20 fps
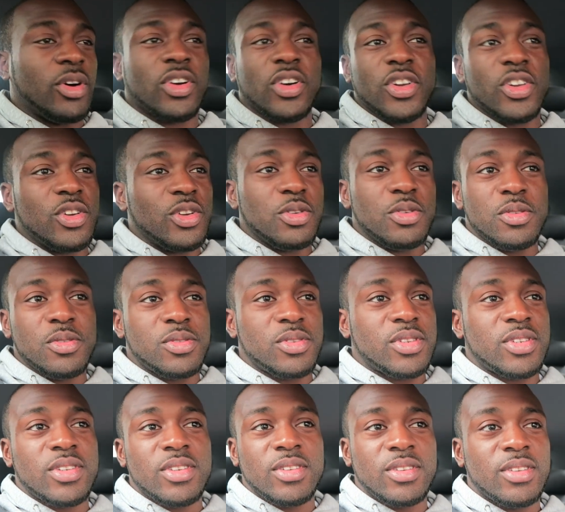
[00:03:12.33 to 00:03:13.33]
not gonna
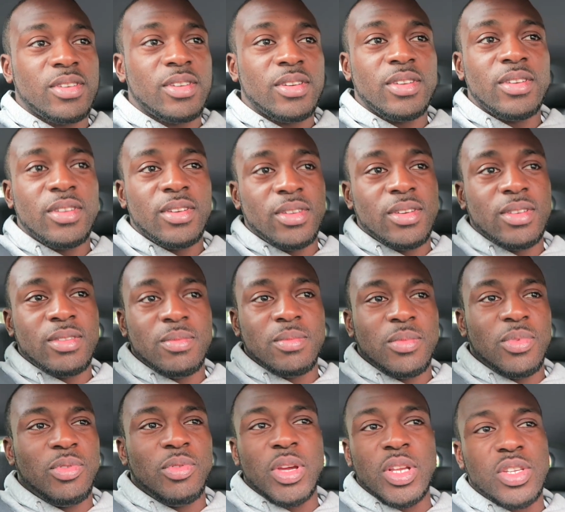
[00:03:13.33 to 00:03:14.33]
lose
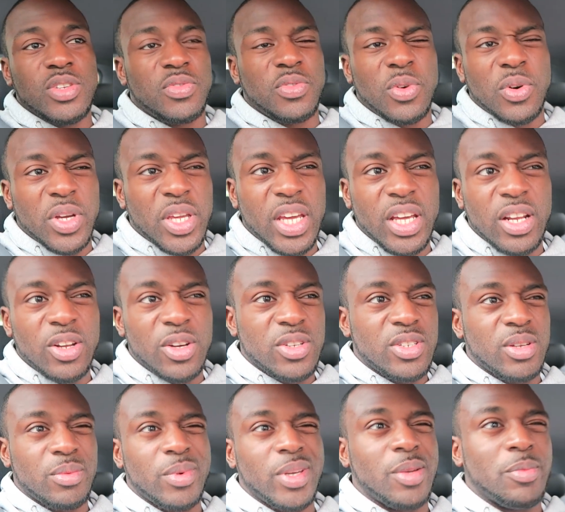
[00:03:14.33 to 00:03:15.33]
three to four
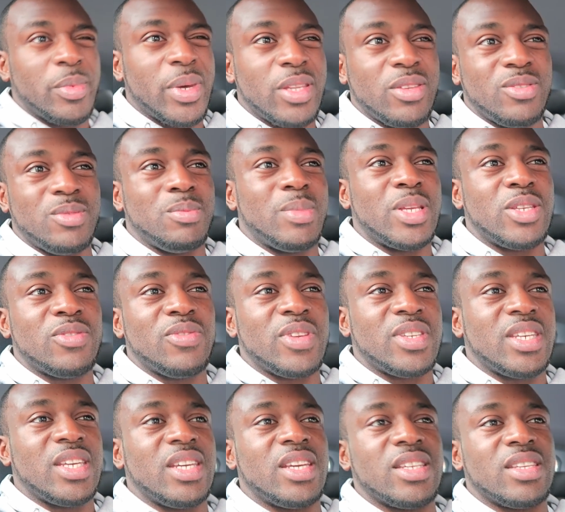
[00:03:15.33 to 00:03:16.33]
kilos. I mean, men's, men's
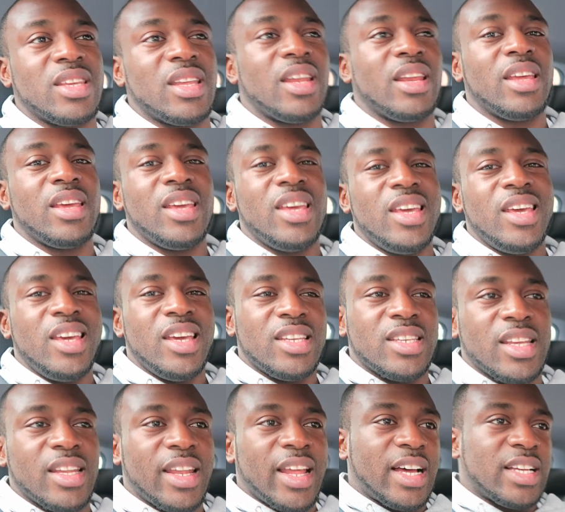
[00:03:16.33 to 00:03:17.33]
physique isn't,
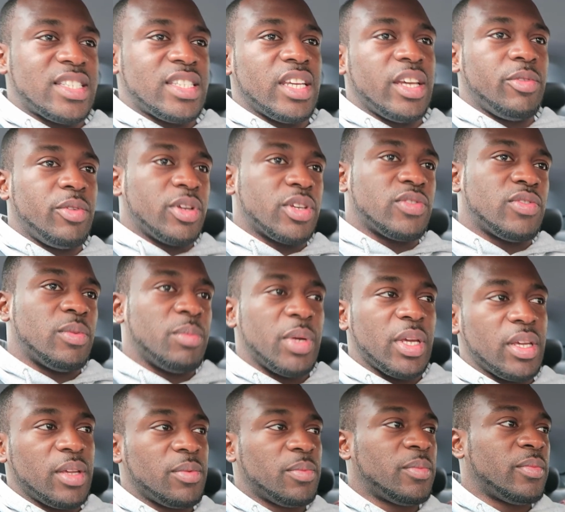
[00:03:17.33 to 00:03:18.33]
isn't that serious for
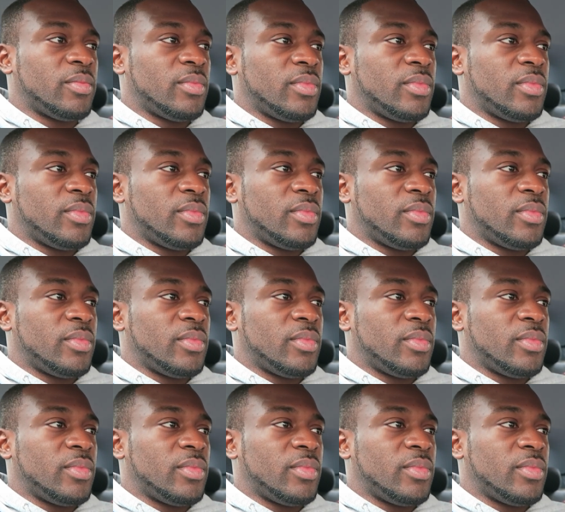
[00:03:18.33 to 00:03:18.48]
me.